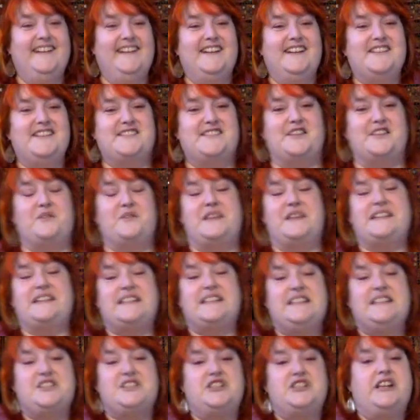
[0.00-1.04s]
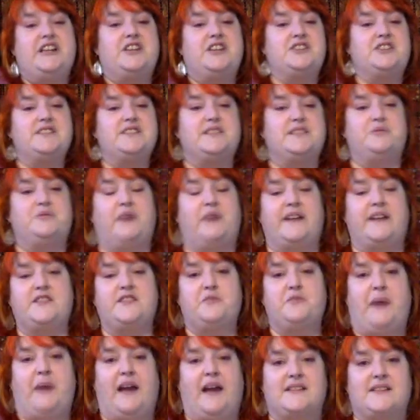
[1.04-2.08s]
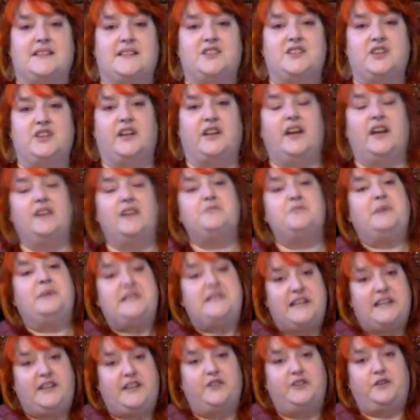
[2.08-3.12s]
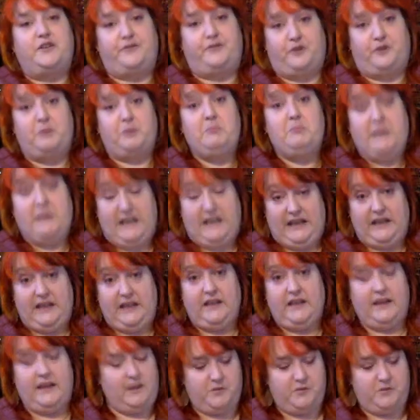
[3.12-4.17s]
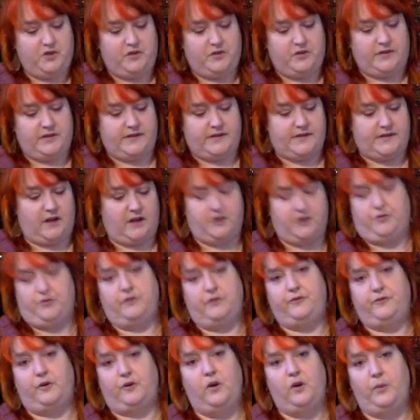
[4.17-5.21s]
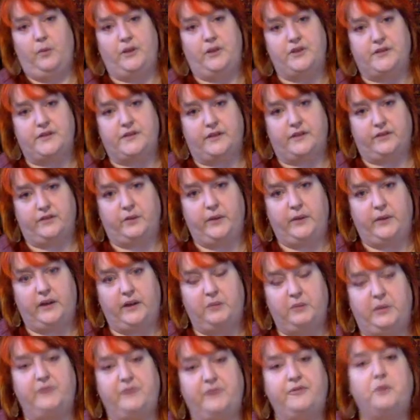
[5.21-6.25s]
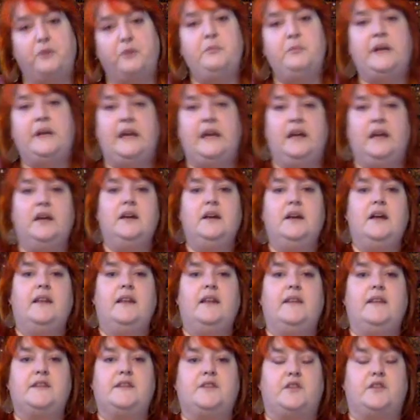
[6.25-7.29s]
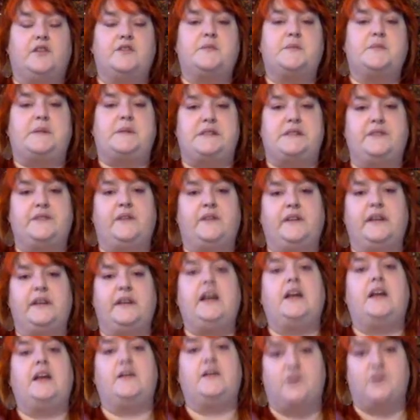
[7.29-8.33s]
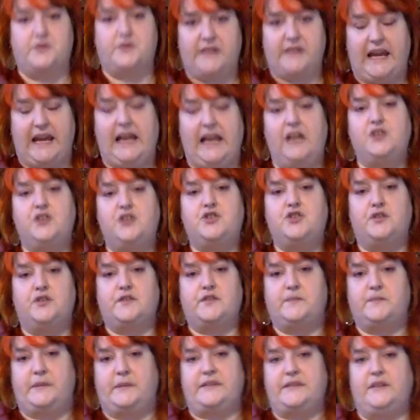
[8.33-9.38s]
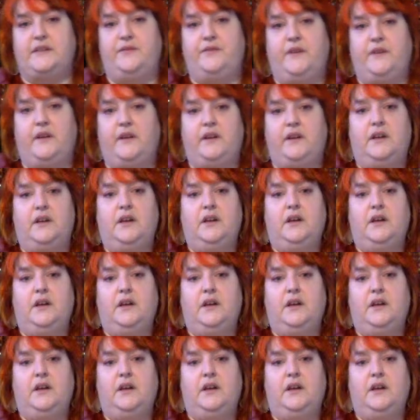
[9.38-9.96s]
So these initiations and rites of passage, in particular for me, and I'm sure this is not true for all witches everywhere, but for me, these are specifically kind of those age-specific